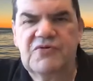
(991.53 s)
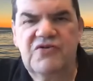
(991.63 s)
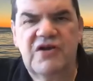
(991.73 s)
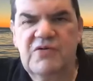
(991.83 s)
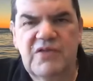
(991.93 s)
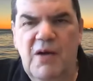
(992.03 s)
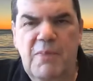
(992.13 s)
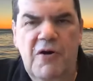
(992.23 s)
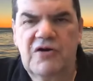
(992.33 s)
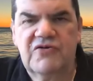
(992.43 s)
opportunity with
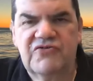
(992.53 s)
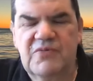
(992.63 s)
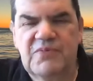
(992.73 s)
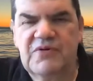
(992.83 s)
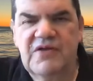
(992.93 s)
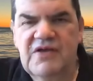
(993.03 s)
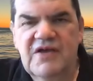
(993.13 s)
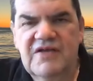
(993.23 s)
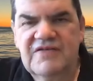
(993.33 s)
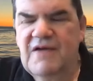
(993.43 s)
our partnership with
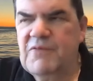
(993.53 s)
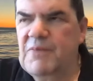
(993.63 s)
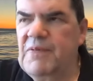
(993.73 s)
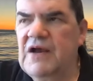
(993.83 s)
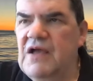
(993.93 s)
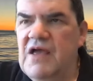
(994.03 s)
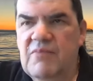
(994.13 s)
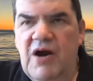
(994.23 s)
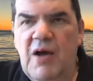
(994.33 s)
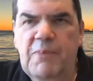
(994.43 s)
Tempur Pedic,
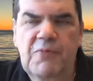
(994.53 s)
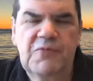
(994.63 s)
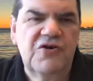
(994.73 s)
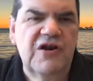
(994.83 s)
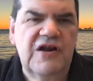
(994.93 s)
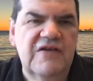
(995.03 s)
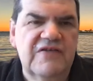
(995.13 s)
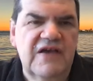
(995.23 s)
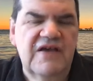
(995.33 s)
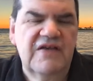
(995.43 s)
but
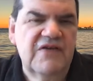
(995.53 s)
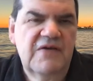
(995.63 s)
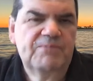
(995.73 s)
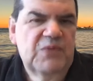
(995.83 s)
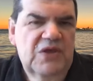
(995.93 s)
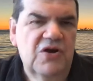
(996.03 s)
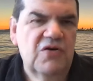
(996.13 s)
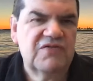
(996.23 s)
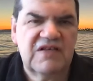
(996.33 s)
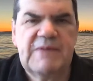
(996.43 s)
opportunities is you
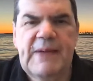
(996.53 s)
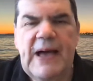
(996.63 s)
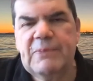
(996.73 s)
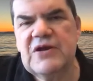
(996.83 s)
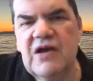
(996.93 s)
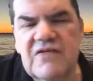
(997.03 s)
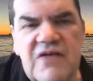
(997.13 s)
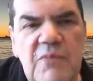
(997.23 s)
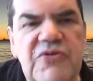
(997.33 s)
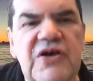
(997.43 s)
know sleep apnea is
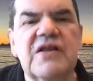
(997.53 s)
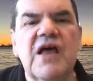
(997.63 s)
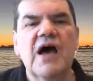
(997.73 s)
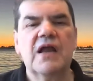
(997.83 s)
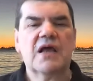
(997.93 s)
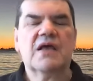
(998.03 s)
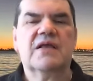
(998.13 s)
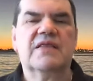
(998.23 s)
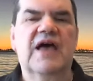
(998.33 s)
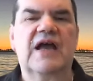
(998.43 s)
something that
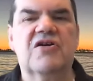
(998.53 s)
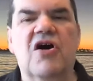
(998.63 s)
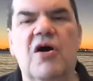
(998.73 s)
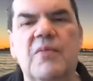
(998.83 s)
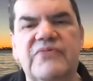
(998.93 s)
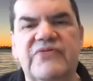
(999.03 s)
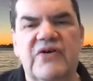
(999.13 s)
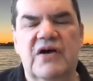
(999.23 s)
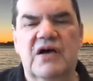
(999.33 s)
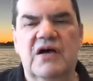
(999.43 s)
that comes
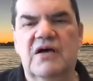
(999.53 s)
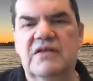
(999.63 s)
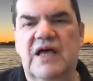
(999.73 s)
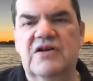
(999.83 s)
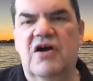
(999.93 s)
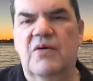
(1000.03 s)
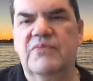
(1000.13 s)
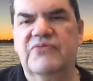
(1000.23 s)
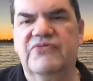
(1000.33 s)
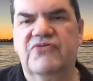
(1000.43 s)
uh, that
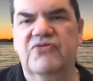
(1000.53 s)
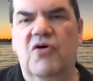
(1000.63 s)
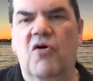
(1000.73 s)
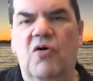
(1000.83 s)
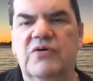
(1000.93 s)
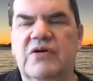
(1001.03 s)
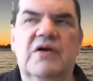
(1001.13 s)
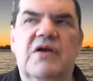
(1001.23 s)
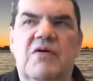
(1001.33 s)
comes to haunt